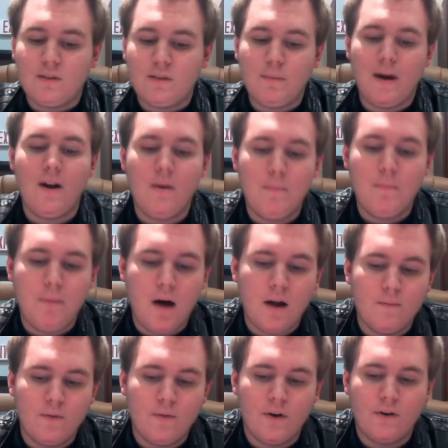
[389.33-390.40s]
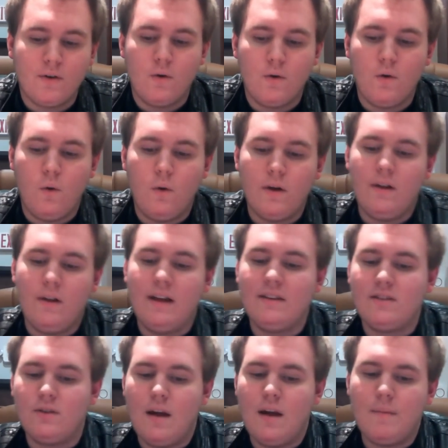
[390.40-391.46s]
Aspire bottom vertical coil and
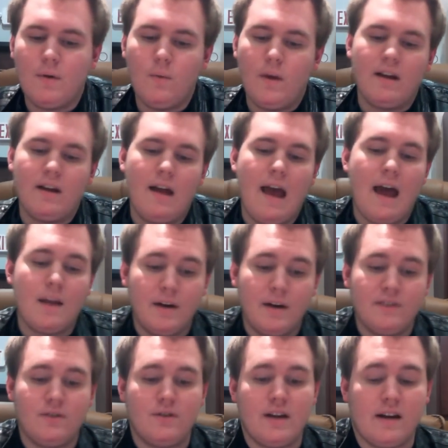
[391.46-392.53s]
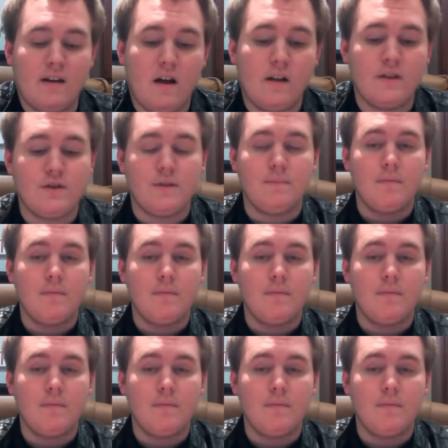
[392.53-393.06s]
ceramic wick atomizer technology.